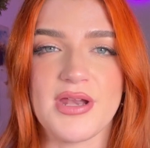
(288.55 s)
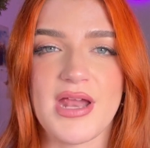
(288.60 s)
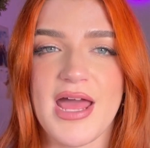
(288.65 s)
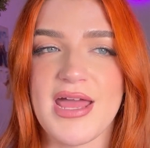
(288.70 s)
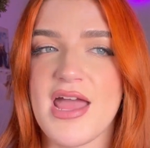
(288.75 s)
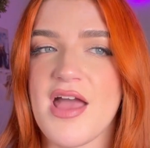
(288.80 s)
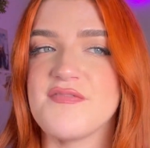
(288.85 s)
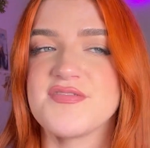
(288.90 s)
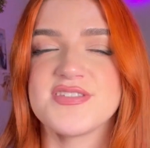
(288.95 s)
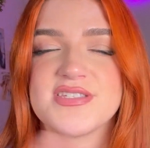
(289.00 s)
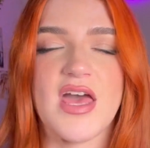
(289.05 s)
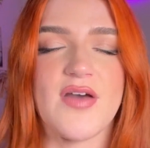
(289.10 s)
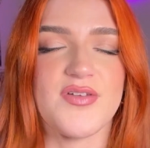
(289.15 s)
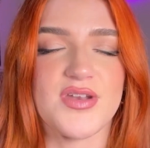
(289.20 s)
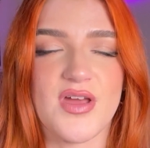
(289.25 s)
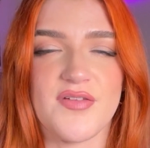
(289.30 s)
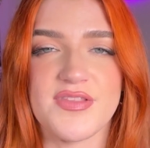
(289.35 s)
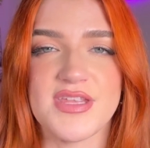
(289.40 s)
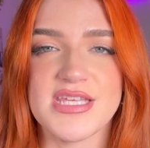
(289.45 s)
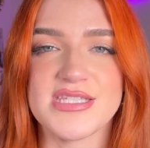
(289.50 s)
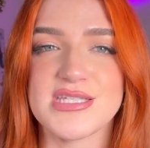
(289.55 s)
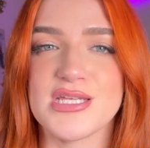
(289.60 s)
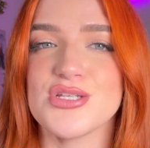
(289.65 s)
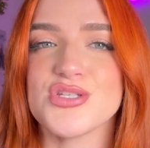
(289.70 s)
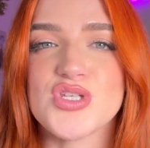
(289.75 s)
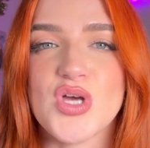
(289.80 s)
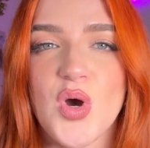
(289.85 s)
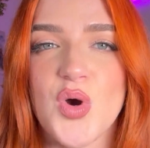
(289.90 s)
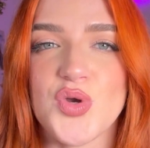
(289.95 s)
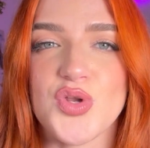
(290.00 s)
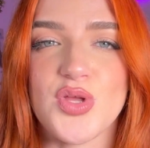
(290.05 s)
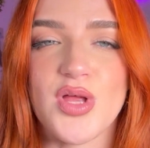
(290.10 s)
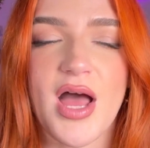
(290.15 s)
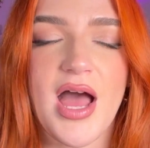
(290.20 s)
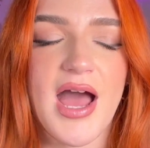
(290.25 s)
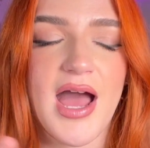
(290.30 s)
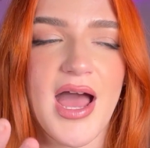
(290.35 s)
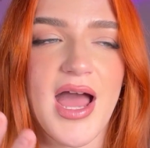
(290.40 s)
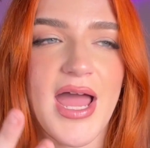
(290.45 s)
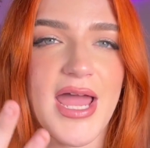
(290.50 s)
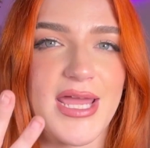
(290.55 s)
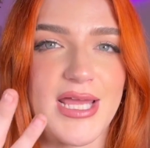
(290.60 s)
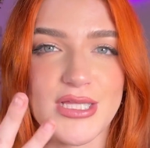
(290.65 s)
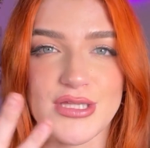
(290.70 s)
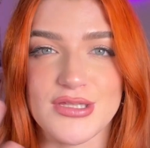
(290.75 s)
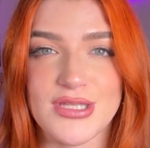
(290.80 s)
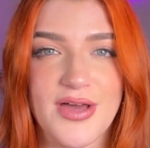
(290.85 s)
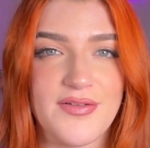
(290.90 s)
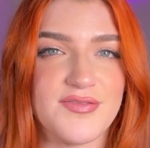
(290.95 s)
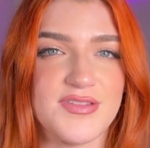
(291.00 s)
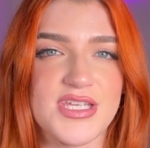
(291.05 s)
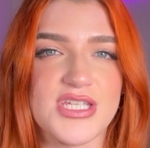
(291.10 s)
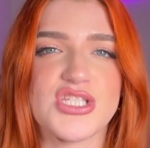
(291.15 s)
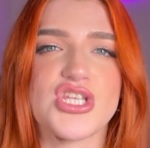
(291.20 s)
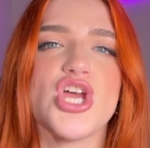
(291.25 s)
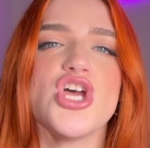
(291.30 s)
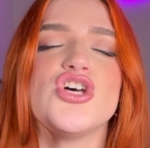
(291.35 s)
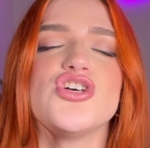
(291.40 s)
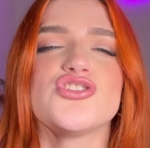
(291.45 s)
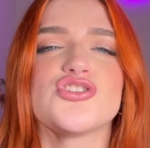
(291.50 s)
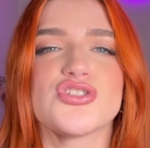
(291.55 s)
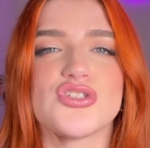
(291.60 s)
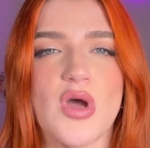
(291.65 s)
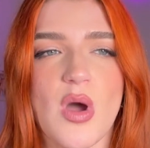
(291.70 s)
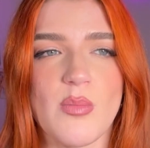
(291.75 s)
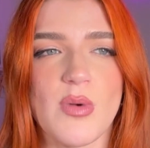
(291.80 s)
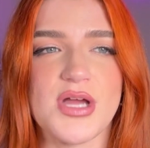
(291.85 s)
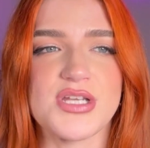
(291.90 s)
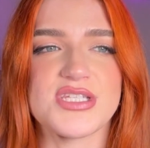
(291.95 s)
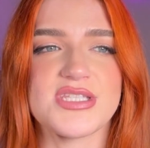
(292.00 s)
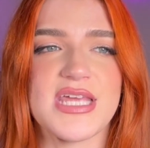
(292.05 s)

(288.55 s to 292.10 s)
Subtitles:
I have 7 of these in total. I love these so much.